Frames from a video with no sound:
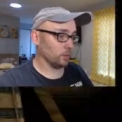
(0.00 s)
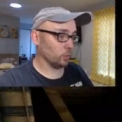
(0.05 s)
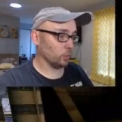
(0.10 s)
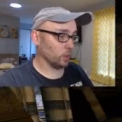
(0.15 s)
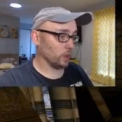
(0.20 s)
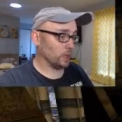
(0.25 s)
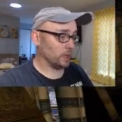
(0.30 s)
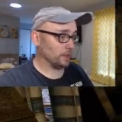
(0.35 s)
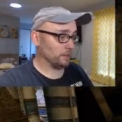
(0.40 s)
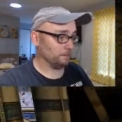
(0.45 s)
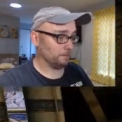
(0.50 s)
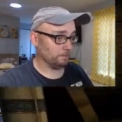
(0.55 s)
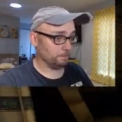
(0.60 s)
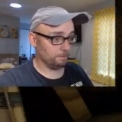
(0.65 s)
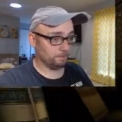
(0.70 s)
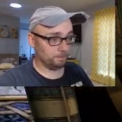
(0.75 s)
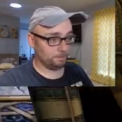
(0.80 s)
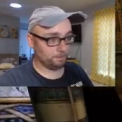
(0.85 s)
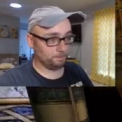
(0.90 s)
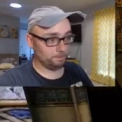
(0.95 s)
Okay.
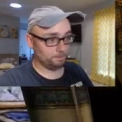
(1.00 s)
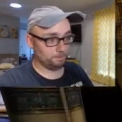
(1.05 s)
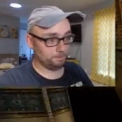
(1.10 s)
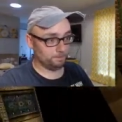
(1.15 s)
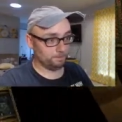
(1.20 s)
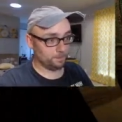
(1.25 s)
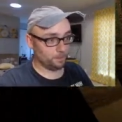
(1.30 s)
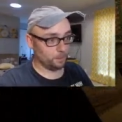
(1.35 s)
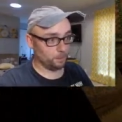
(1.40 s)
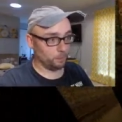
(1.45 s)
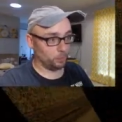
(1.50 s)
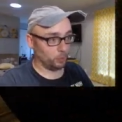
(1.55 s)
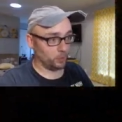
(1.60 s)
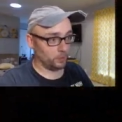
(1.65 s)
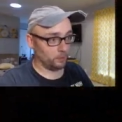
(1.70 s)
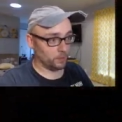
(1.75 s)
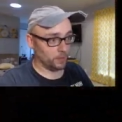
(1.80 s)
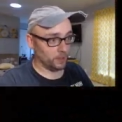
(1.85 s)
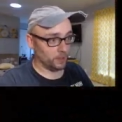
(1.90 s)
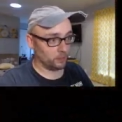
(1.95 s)

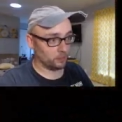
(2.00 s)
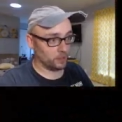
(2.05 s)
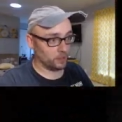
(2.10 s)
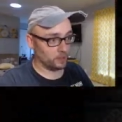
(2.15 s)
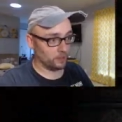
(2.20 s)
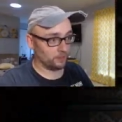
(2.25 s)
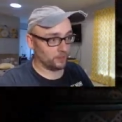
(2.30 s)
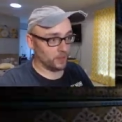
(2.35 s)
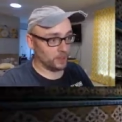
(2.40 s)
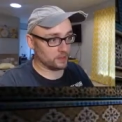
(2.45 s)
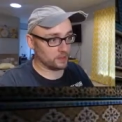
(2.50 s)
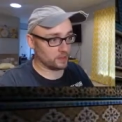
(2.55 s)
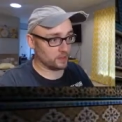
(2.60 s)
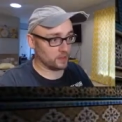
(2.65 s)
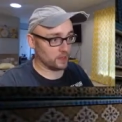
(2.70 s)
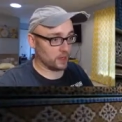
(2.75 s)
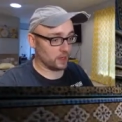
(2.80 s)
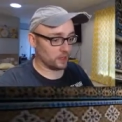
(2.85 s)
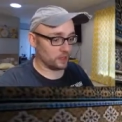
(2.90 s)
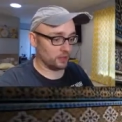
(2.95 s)
Point blank right in the face. Did
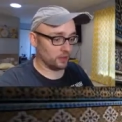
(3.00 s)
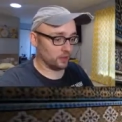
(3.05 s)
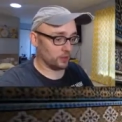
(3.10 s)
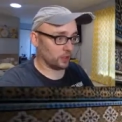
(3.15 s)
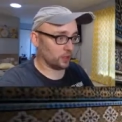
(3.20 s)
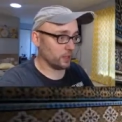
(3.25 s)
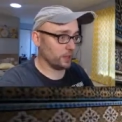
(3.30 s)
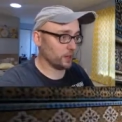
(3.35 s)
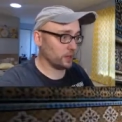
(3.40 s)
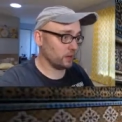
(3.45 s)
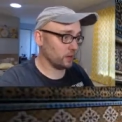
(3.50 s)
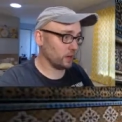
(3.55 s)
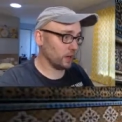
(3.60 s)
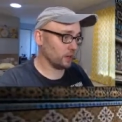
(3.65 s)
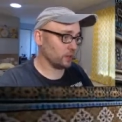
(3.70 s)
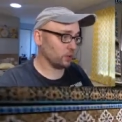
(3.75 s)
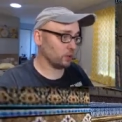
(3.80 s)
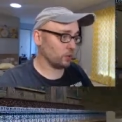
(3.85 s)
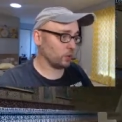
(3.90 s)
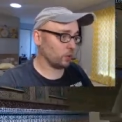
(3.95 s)
not kill the Kleer. I
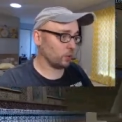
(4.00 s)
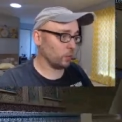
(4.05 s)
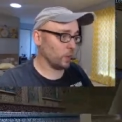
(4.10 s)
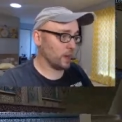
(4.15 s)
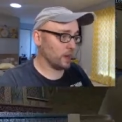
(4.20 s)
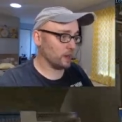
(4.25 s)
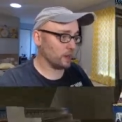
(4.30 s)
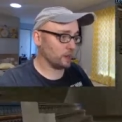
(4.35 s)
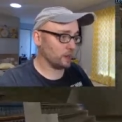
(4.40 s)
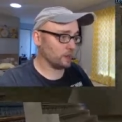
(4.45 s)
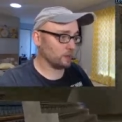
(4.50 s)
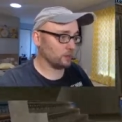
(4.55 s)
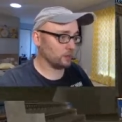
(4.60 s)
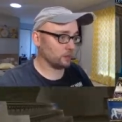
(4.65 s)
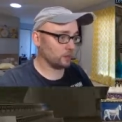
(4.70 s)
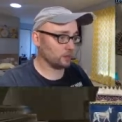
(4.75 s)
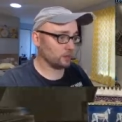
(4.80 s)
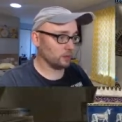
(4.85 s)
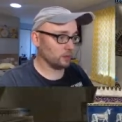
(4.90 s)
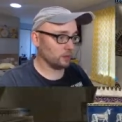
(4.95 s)
don't know why.
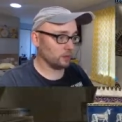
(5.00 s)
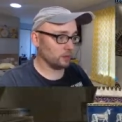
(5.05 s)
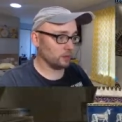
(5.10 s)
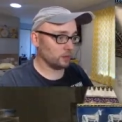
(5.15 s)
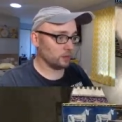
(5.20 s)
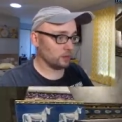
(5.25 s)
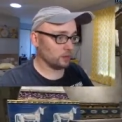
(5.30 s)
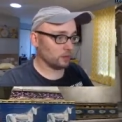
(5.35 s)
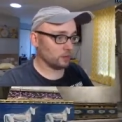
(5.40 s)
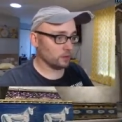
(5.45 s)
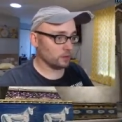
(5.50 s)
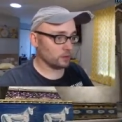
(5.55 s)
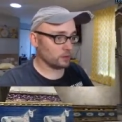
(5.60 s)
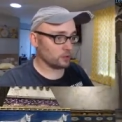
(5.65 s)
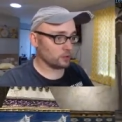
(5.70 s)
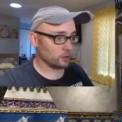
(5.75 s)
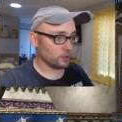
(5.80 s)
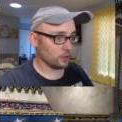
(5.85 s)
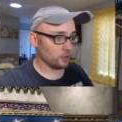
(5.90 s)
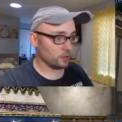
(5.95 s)

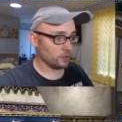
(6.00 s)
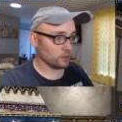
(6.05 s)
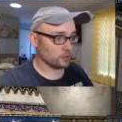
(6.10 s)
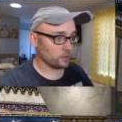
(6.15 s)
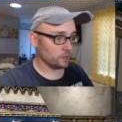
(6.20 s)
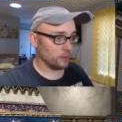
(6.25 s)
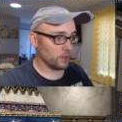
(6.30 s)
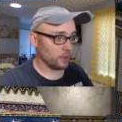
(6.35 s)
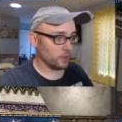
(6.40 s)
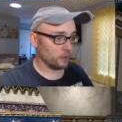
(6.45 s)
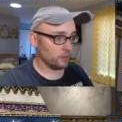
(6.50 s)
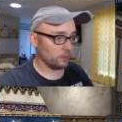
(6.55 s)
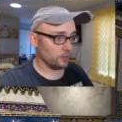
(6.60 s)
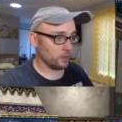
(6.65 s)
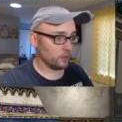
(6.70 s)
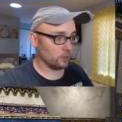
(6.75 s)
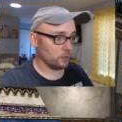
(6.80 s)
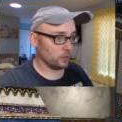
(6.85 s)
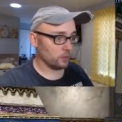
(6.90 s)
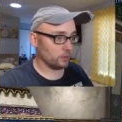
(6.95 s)
Surely there's a pair of
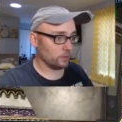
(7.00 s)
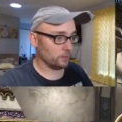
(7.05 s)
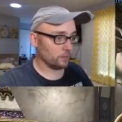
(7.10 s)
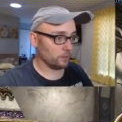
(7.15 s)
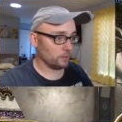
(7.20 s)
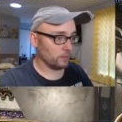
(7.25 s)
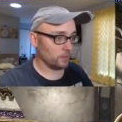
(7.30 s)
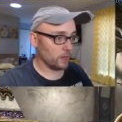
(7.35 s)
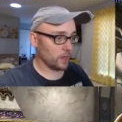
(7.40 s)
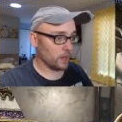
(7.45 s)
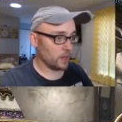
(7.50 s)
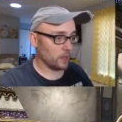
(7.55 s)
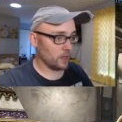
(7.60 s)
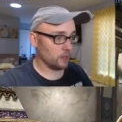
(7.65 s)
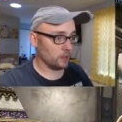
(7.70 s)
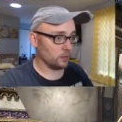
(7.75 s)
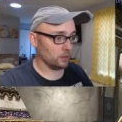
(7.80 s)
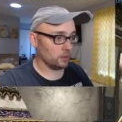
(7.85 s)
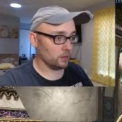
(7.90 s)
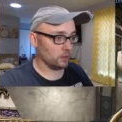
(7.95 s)
you. Hi.